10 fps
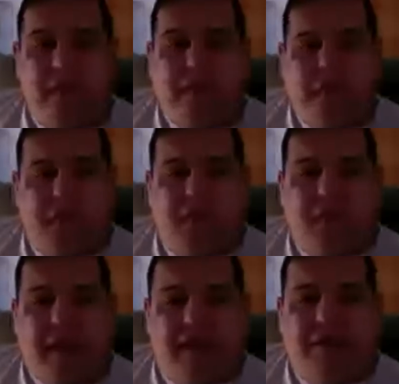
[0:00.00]
these
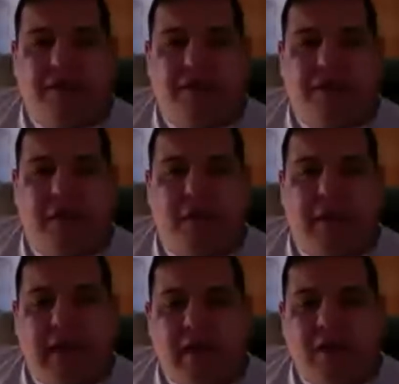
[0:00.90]
sorts of animals
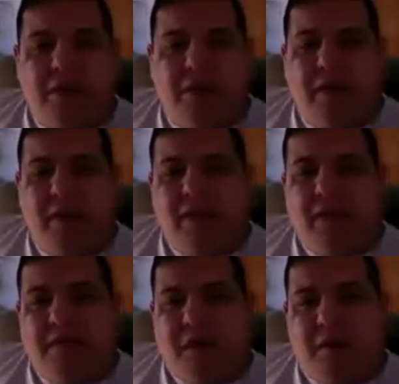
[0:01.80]
that would help
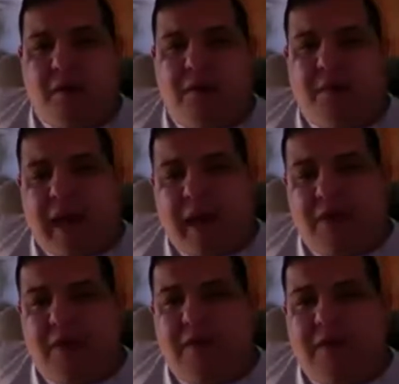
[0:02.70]
the farmer
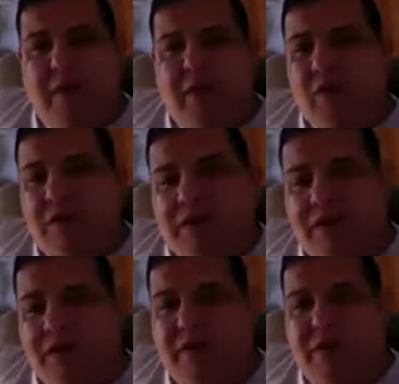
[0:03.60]
plow the field or
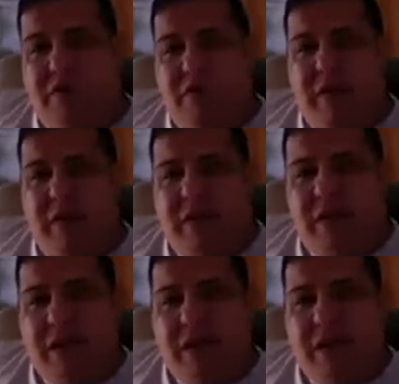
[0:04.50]
till the soil